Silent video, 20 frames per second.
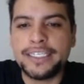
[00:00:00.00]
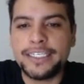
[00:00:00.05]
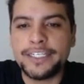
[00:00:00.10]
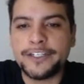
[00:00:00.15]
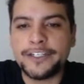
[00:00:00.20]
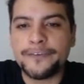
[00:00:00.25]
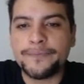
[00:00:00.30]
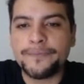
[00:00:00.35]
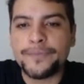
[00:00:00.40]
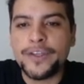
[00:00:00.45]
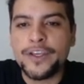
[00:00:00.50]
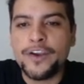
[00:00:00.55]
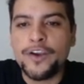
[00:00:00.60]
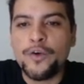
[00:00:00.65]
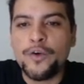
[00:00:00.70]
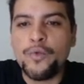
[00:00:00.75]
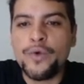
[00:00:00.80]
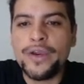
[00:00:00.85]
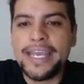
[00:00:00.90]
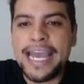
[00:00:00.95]
here.
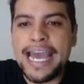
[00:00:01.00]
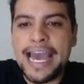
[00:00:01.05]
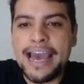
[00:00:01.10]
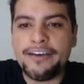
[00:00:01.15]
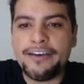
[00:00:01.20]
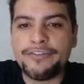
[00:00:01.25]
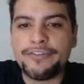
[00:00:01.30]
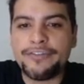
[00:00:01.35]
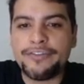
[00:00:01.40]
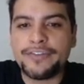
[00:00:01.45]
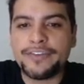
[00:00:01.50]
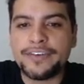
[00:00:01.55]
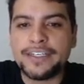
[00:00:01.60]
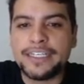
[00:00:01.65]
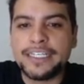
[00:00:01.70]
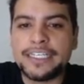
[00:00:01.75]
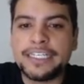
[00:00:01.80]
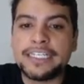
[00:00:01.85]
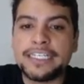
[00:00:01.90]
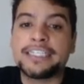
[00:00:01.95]
We have
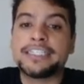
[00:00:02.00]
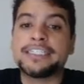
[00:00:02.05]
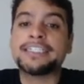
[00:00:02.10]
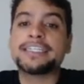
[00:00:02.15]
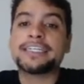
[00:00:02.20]
the